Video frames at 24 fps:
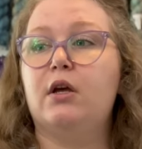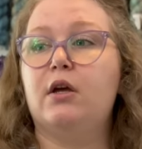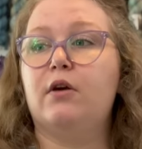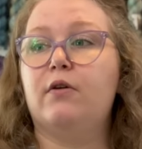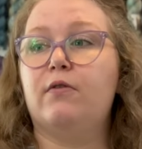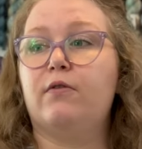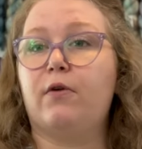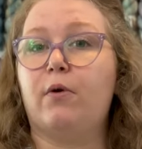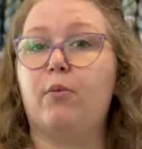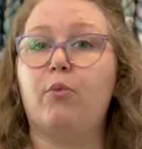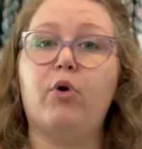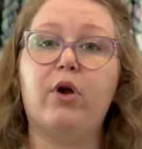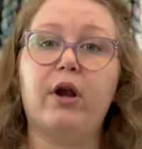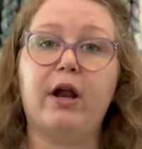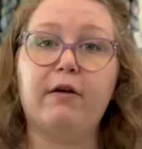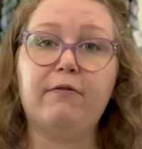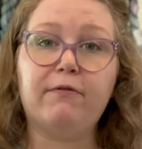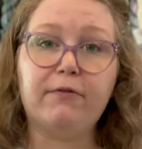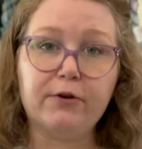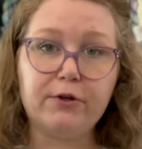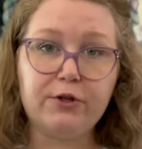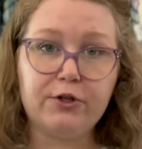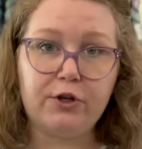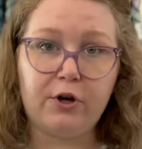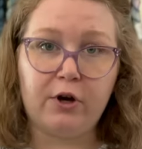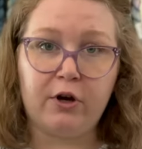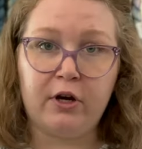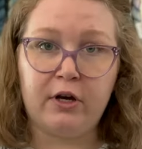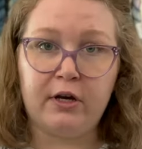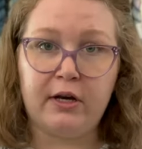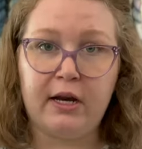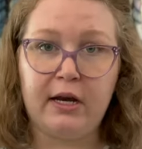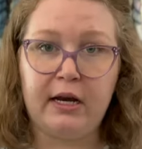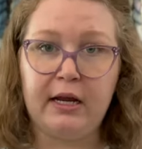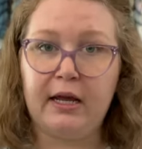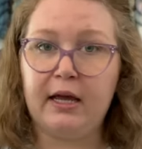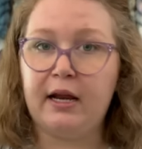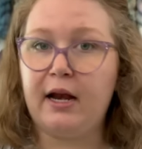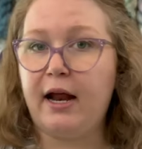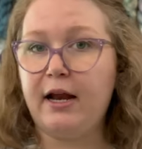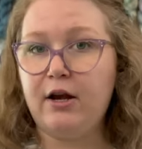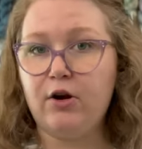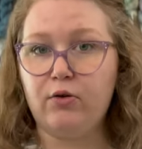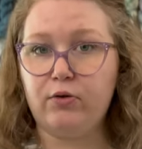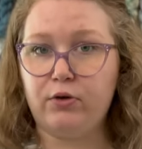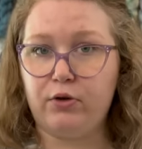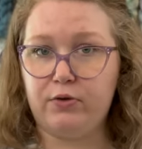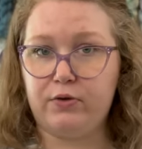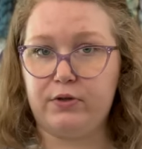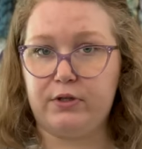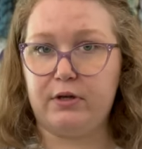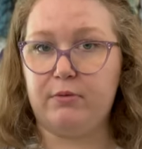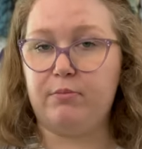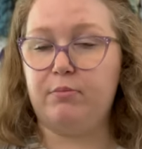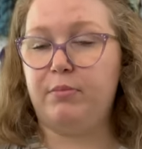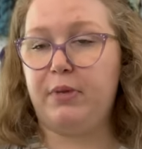from when I first started knitting, and I don't use them.